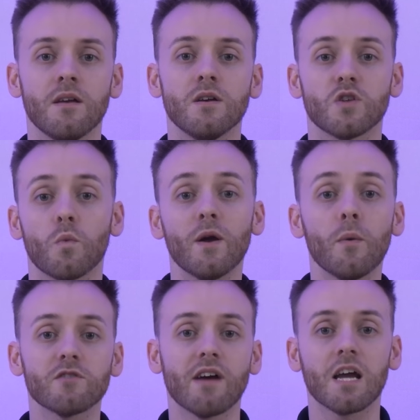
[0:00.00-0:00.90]
so we
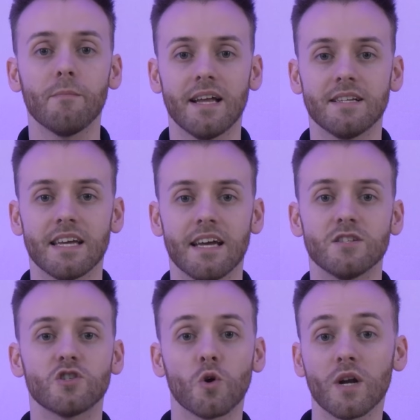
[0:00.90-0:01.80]
always recommend
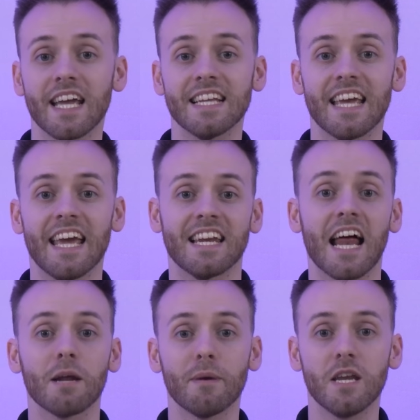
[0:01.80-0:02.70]
installing it in an
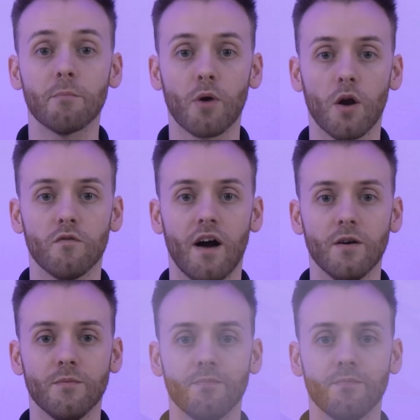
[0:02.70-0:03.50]
aluminium profile.